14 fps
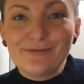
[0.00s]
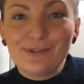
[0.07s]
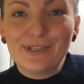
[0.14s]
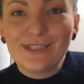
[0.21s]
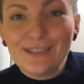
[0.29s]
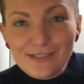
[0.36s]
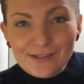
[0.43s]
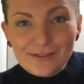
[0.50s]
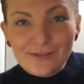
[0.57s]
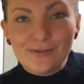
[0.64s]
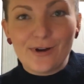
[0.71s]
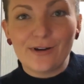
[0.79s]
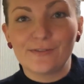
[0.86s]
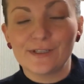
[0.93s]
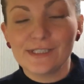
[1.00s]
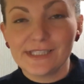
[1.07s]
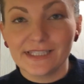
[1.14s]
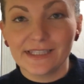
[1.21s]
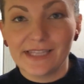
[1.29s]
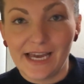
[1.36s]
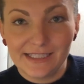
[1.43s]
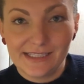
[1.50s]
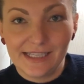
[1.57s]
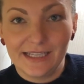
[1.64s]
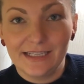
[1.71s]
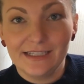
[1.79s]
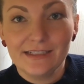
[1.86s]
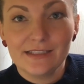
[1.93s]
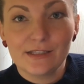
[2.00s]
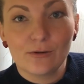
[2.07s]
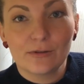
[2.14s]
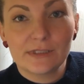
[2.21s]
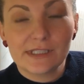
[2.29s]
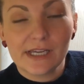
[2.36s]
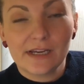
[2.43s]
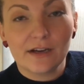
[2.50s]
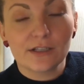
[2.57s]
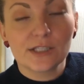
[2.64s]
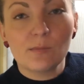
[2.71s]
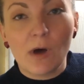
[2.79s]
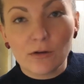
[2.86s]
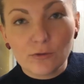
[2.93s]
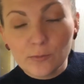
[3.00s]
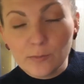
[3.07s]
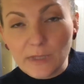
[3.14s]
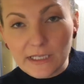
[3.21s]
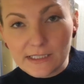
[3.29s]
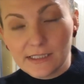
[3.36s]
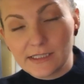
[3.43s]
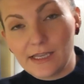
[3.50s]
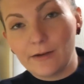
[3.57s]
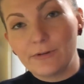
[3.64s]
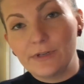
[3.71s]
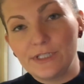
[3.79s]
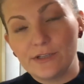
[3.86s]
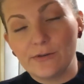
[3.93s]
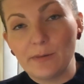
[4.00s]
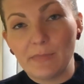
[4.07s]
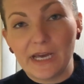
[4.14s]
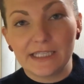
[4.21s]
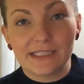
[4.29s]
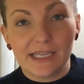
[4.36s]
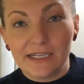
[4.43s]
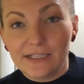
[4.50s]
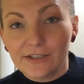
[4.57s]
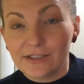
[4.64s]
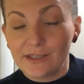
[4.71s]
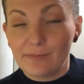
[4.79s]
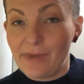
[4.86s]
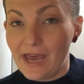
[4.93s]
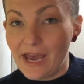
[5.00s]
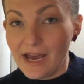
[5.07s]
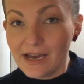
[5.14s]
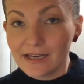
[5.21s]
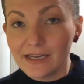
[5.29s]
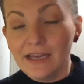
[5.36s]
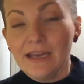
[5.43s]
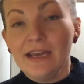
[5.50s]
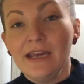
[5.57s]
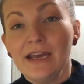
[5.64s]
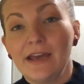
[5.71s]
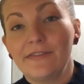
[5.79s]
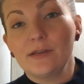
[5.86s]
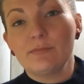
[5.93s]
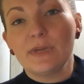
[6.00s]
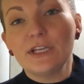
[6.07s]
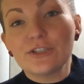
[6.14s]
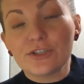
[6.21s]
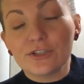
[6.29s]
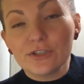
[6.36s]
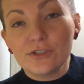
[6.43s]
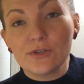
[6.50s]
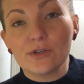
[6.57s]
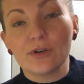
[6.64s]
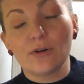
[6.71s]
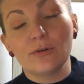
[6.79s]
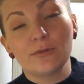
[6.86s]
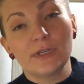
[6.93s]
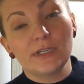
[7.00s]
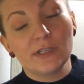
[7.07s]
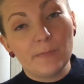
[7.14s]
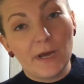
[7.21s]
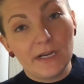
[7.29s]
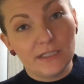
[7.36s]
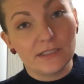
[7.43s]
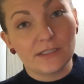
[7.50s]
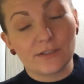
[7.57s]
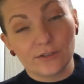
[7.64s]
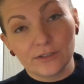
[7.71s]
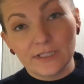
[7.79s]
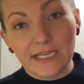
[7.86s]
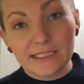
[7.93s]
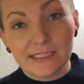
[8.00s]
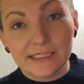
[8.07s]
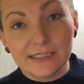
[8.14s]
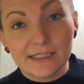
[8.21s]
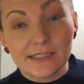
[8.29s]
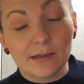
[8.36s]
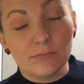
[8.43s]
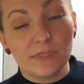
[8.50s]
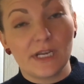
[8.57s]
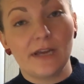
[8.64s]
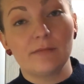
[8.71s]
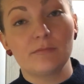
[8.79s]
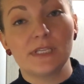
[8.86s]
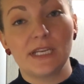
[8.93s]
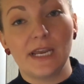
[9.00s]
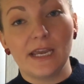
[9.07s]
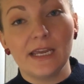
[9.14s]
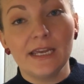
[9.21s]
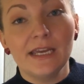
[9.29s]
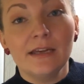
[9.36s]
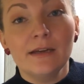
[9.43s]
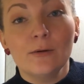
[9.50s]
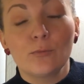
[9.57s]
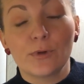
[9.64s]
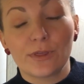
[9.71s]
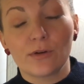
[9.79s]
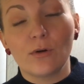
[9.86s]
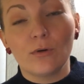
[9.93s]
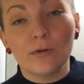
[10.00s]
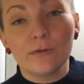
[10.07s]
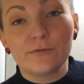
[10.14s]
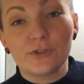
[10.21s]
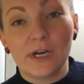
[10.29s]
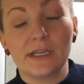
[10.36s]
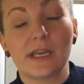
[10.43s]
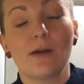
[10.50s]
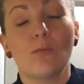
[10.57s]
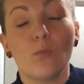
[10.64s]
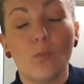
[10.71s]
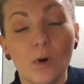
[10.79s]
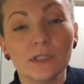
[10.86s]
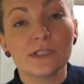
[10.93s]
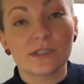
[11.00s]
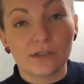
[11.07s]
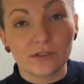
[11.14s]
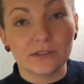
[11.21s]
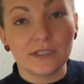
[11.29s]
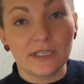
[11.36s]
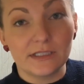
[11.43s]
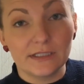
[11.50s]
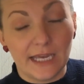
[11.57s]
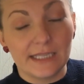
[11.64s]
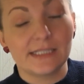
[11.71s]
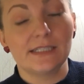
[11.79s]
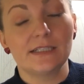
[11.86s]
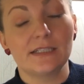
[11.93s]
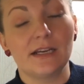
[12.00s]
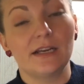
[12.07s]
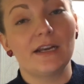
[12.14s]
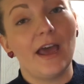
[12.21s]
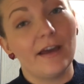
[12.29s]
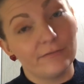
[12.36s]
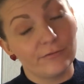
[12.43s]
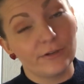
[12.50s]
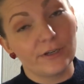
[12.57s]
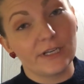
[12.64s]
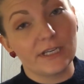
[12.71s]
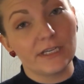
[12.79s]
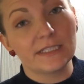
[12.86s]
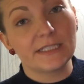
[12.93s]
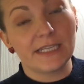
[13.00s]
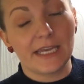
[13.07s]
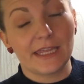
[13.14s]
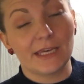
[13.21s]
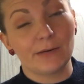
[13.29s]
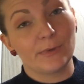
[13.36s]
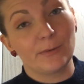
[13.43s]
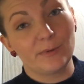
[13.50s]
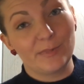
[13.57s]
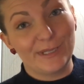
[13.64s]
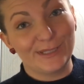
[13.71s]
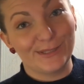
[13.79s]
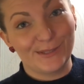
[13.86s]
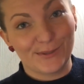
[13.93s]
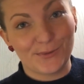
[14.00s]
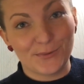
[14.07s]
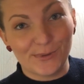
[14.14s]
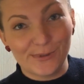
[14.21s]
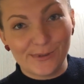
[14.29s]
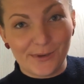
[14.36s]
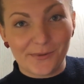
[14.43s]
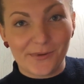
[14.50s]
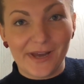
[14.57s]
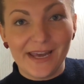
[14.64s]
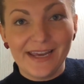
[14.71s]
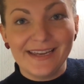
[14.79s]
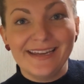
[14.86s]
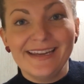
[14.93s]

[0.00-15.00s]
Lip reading: We're gonna do our first lesson. So it's like our small group lessons that we do at my center at the back. And then make sure to do your own independent Zern lesson sometime today with the goal of trying to get one Zern lesson done every day that we would be in school, okay?